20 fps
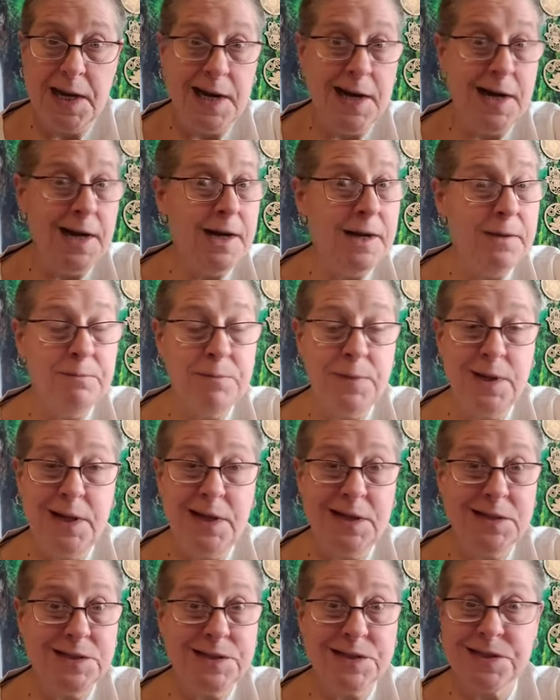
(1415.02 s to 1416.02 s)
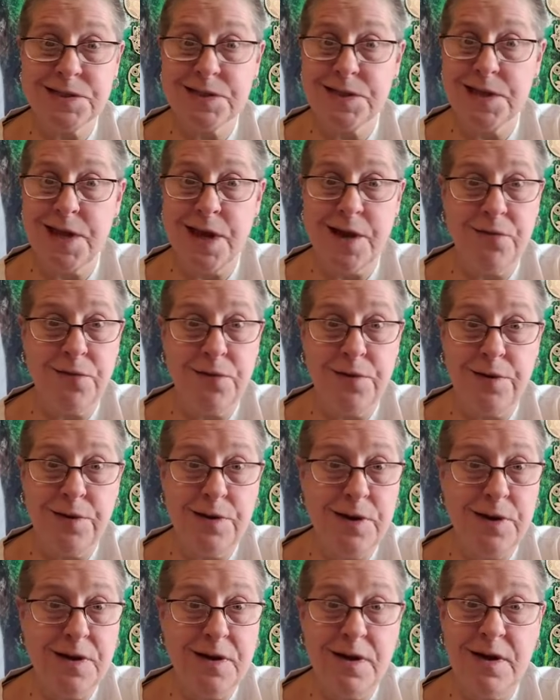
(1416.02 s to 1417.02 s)
I am not scared
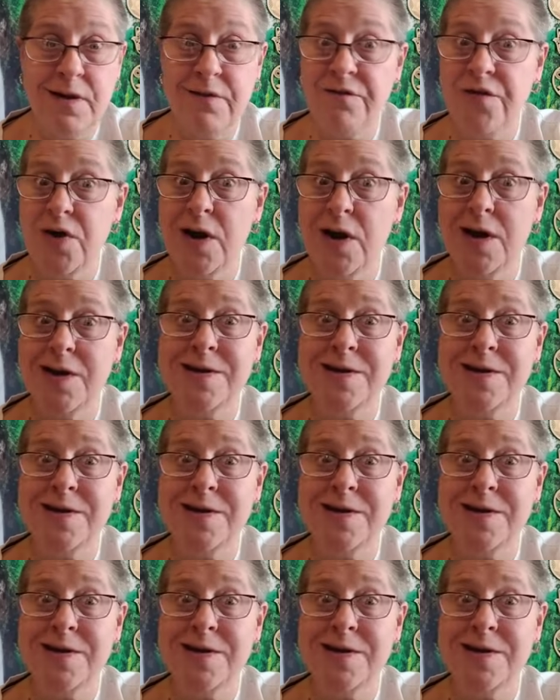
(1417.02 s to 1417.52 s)
of